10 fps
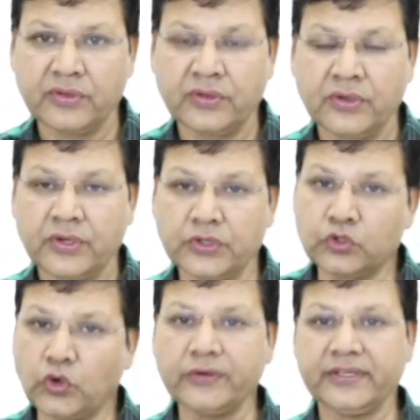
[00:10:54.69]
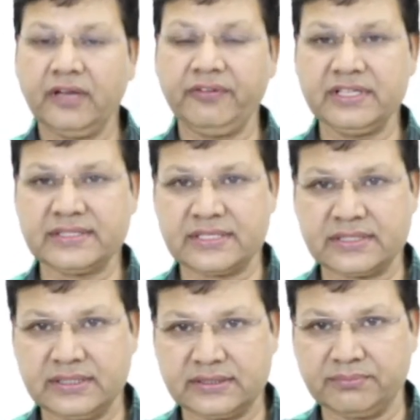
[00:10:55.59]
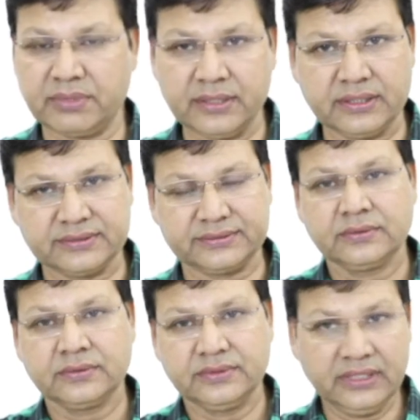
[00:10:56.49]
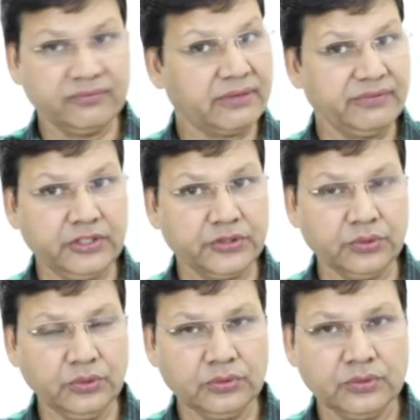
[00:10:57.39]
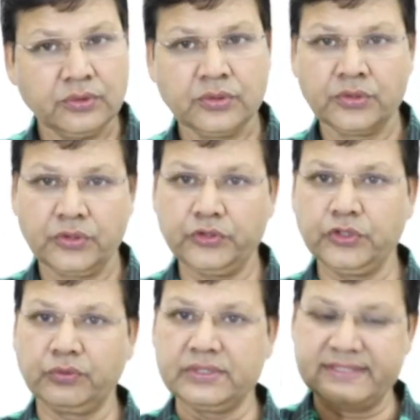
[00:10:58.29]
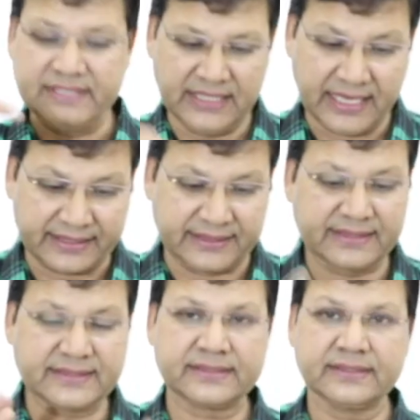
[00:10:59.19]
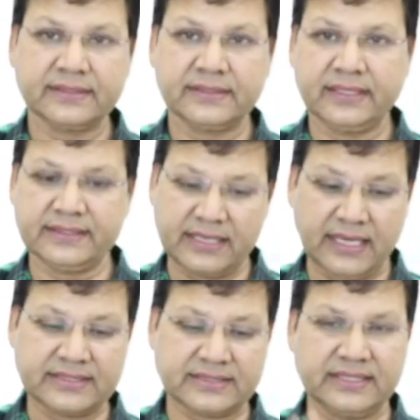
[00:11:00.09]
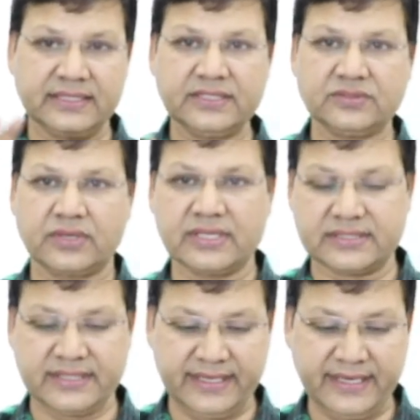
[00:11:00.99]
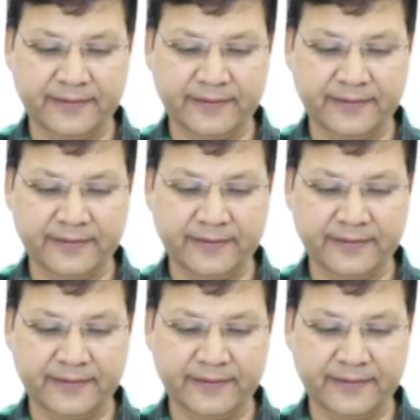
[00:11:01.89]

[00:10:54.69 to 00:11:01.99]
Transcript: you don't have any sisters and brothers, then what will you do? You will say like this. In the last sentence, you can say,